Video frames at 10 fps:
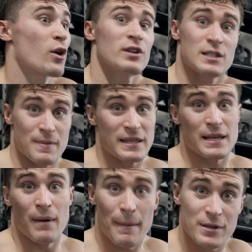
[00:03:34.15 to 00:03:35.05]
or speed
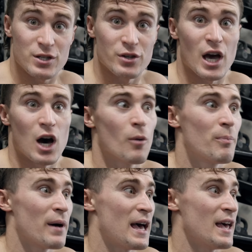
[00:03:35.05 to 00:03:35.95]
them up as you go,
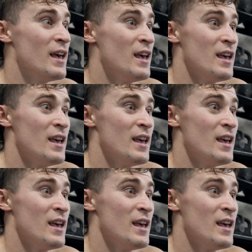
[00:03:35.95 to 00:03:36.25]
but